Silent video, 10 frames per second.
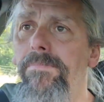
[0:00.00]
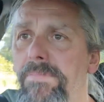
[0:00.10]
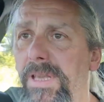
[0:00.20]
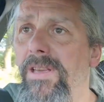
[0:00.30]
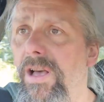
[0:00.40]

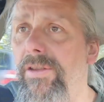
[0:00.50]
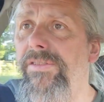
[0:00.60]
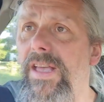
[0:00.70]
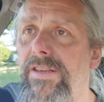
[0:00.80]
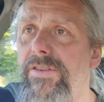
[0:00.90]
because
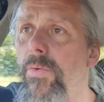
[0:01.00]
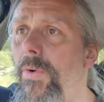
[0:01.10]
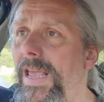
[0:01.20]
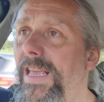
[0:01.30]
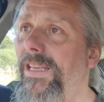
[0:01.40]
that's the
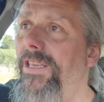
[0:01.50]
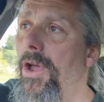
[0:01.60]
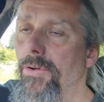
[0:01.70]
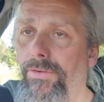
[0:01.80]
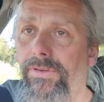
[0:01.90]
way it
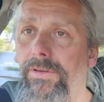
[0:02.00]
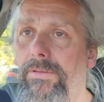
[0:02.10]
goes.